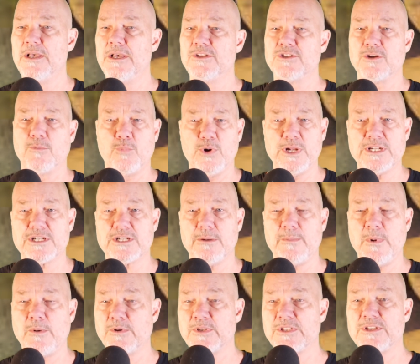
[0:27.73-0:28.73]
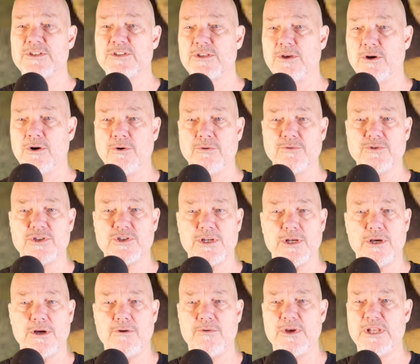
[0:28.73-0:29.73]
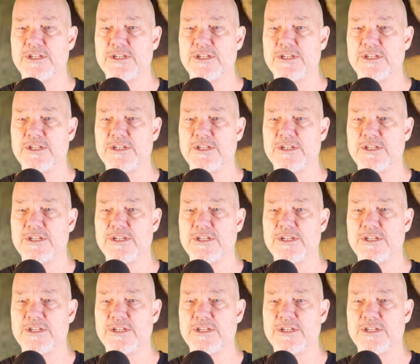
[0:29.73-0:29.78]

So Brent's going to be with us the whole show.